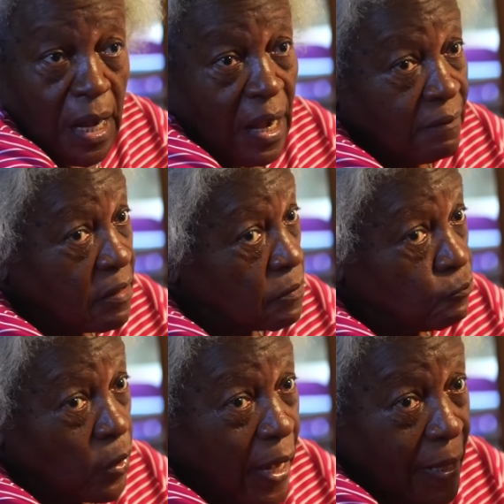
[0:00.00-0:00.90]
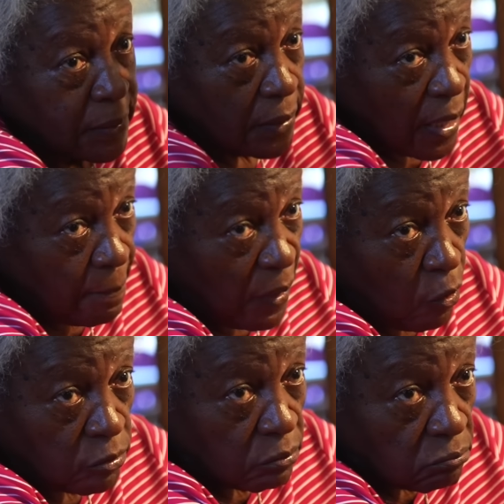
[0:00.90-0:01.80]
I done went out to that boat.
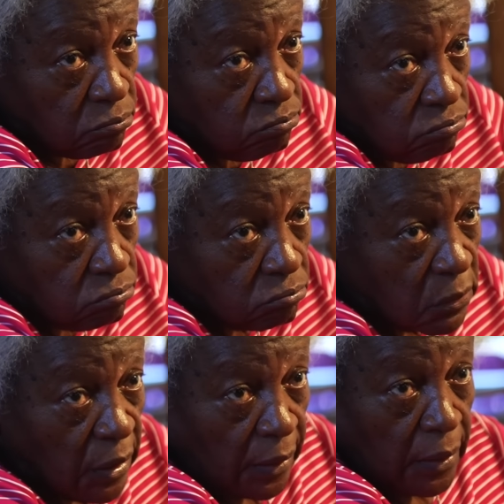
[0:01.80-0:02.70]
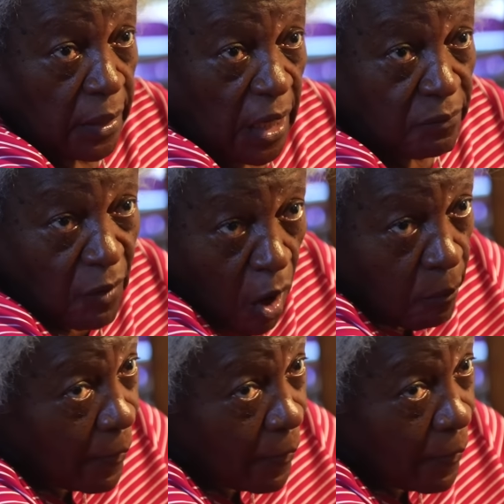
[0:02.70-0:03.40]
Gave him all